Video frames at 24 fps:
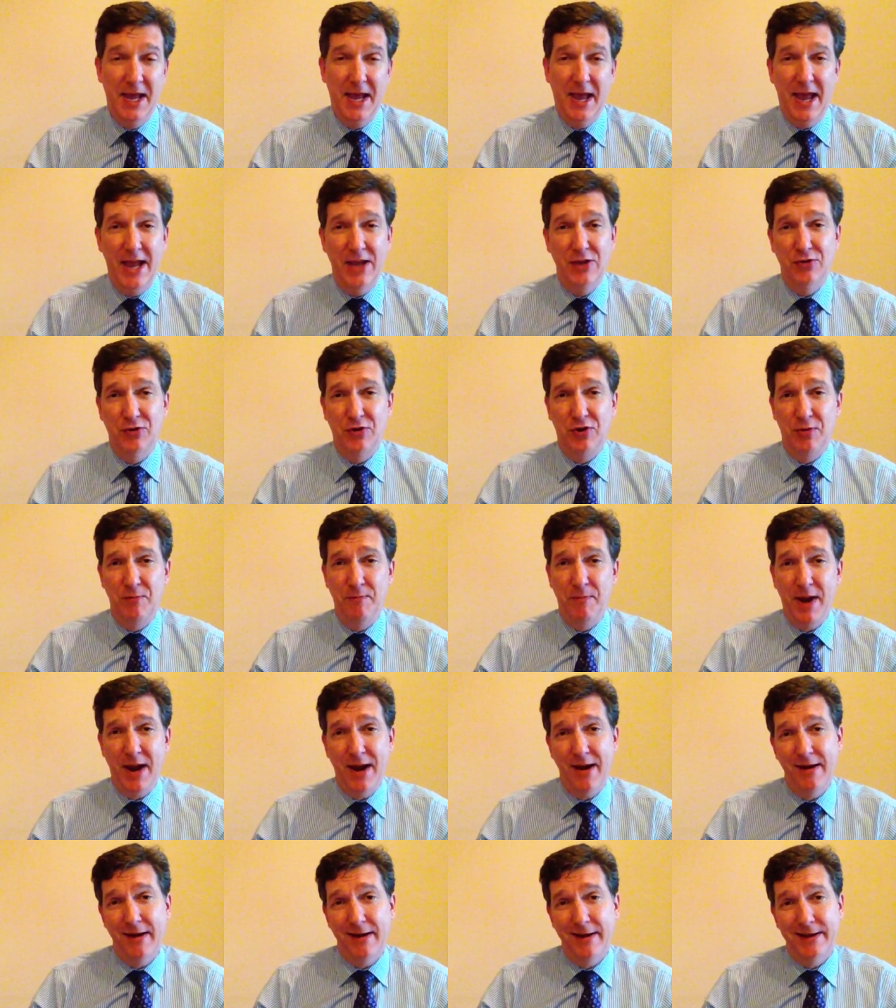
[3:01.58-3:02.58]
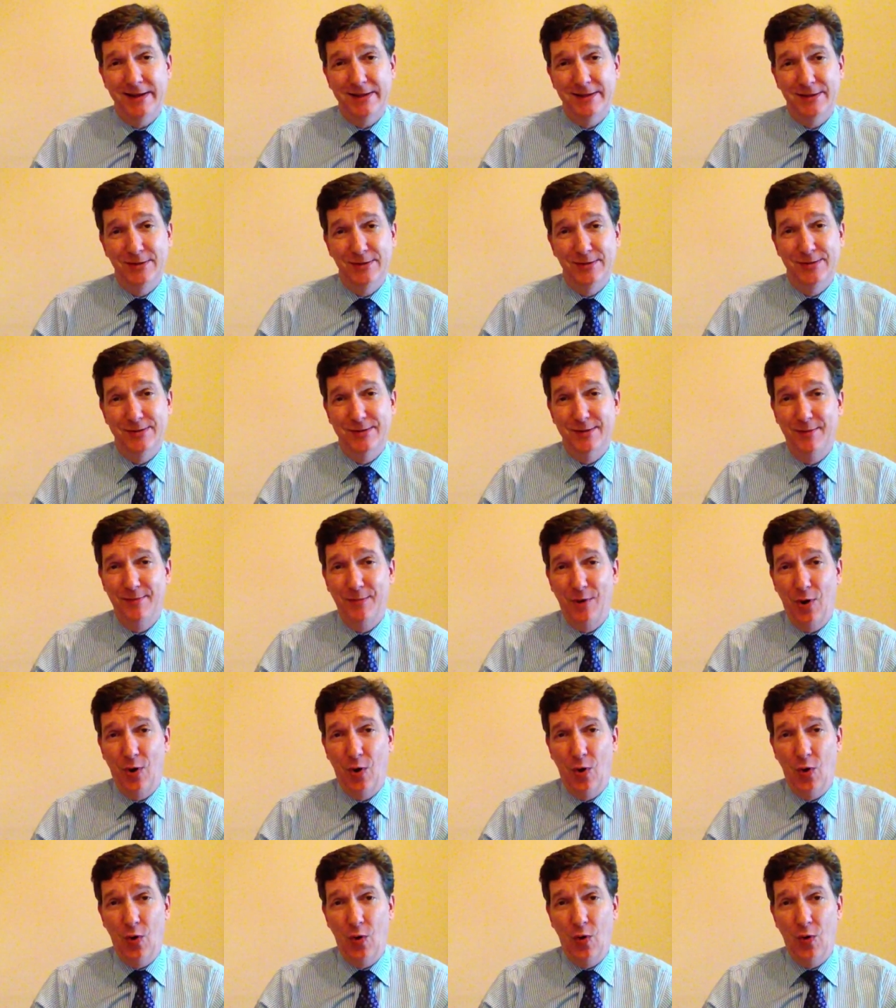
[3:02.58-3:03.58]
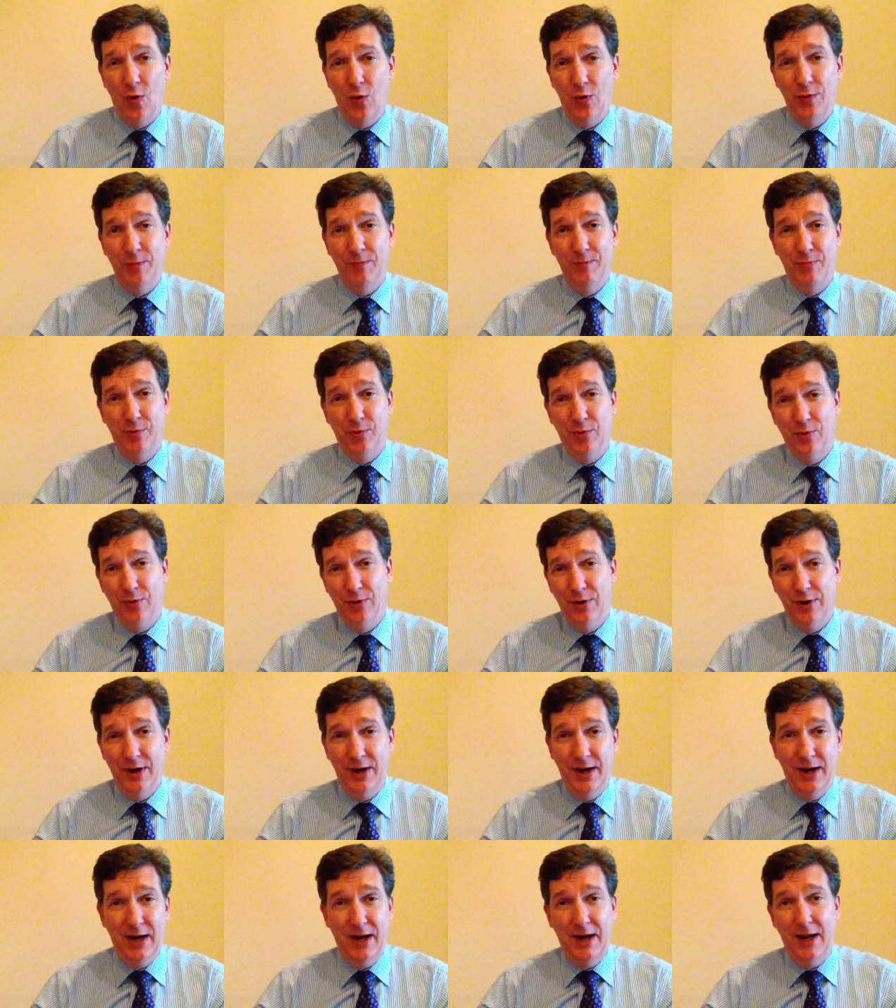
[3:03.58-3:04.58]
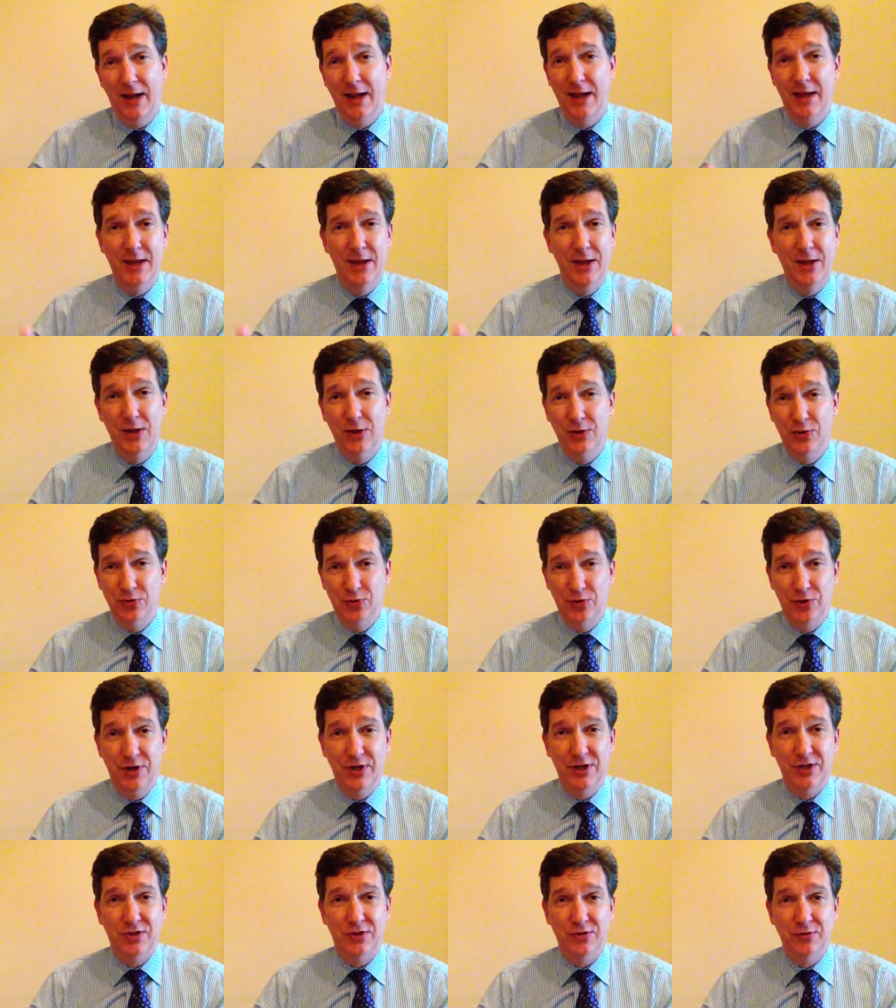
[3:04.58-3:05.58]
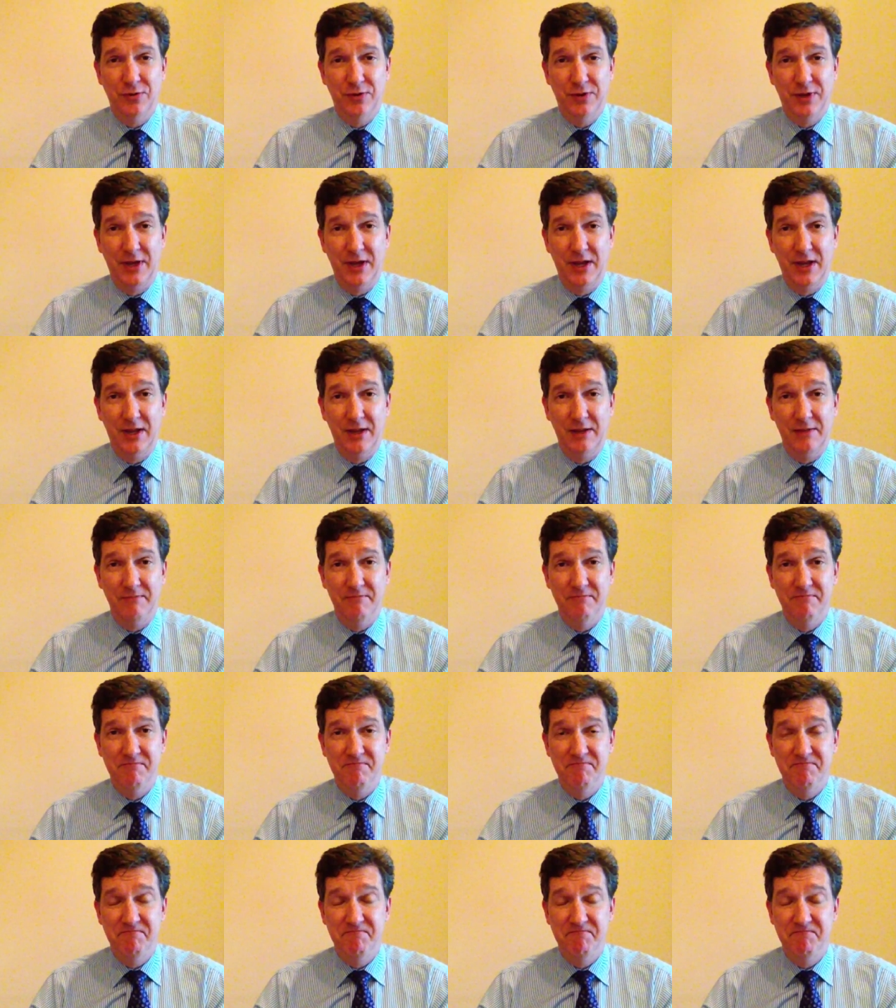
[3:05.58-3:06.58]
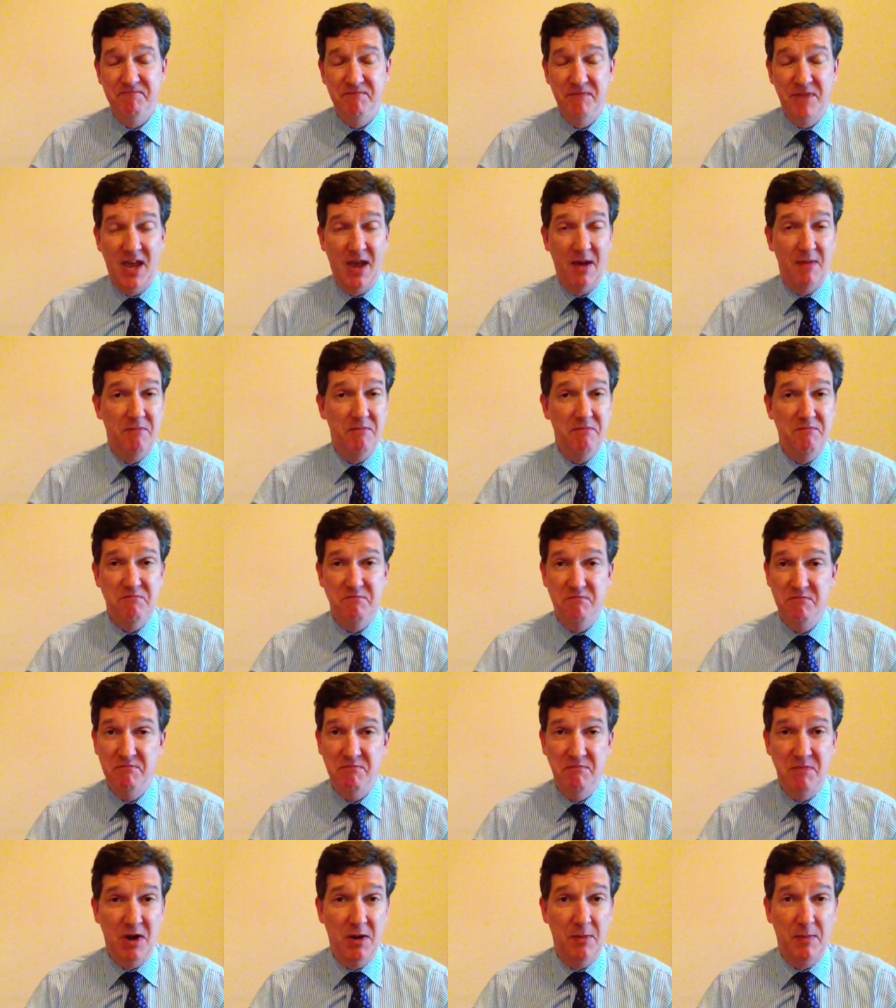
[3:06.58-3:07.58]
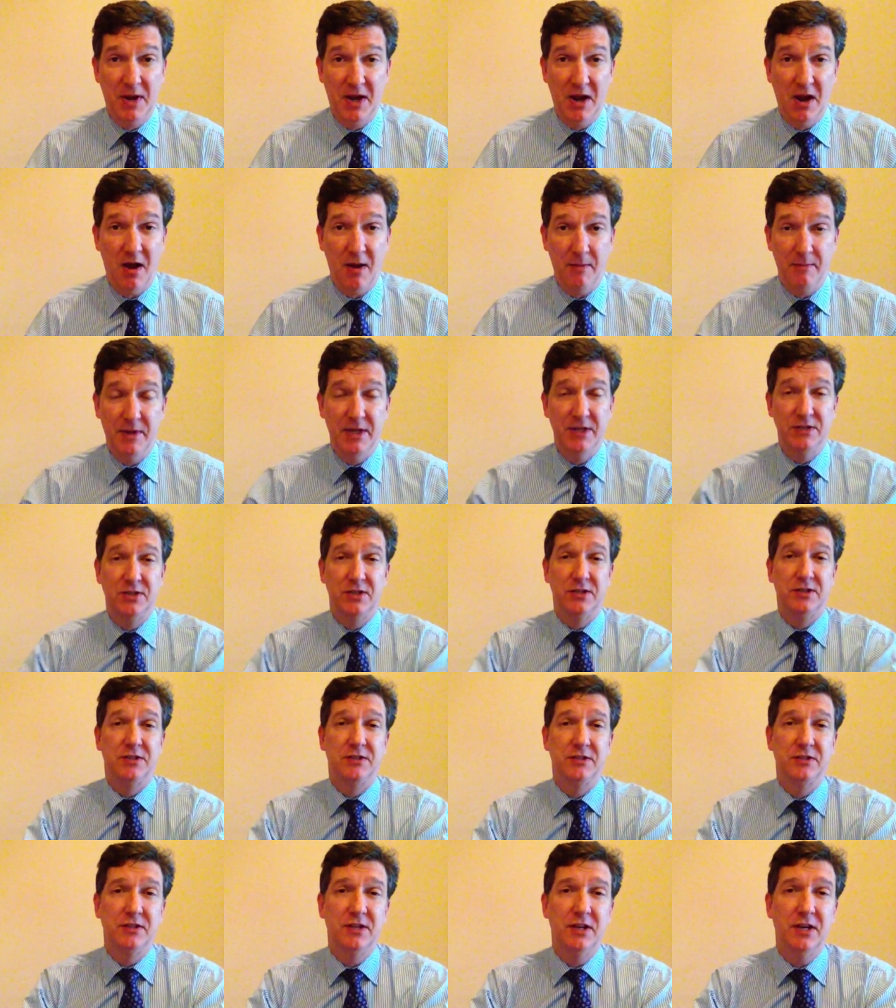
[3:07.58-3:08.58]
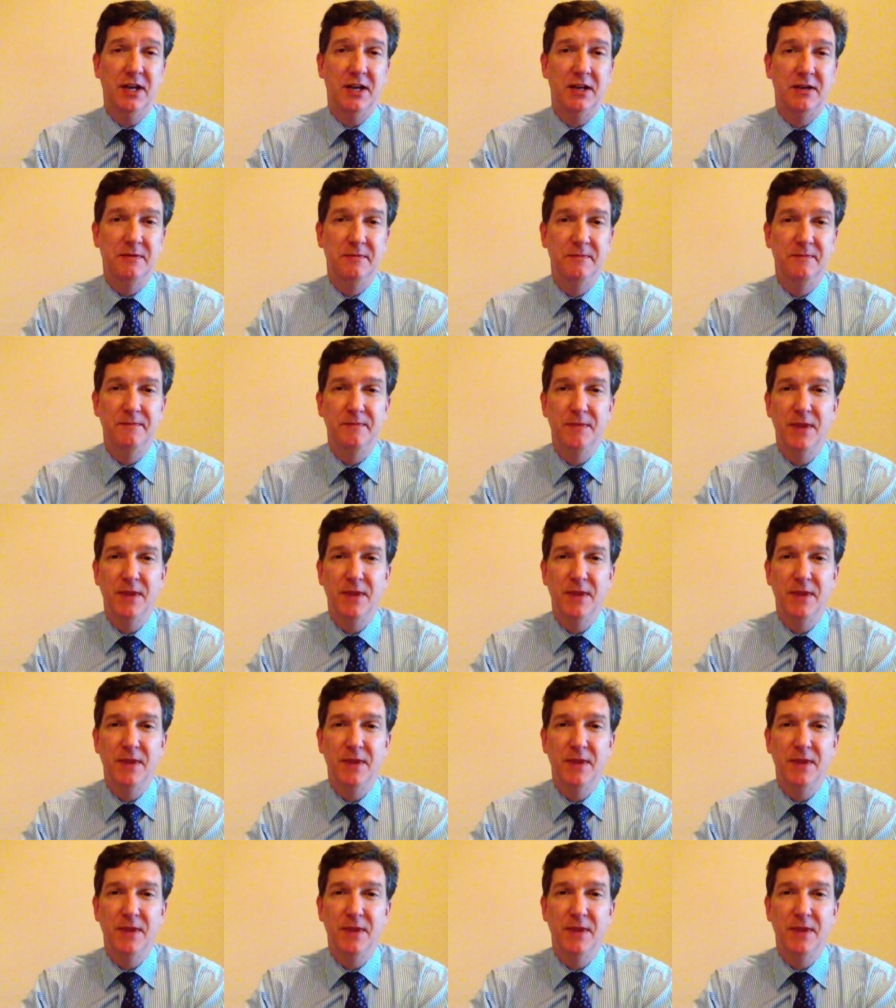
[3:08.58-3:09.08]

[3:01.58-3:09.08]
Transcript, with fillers: And you're comparing it to some old, boring, traditional thing that may or may not be just as good.